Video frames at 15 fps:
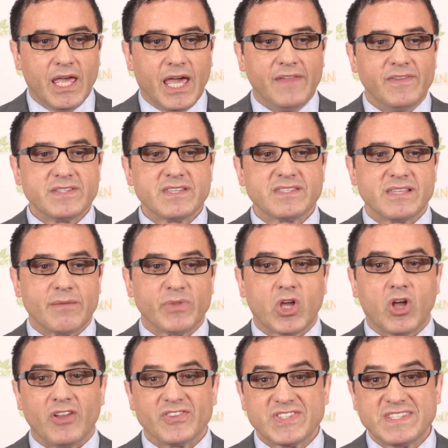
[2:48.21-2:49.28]
and this is something
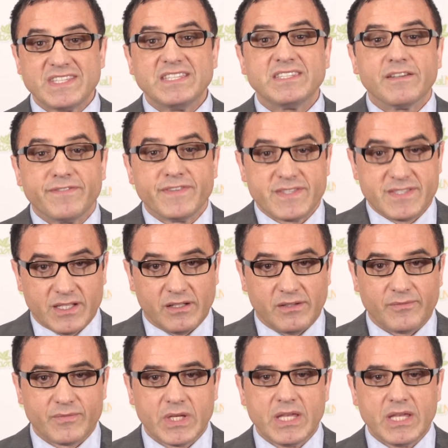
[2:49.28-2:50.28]
called C. difficile.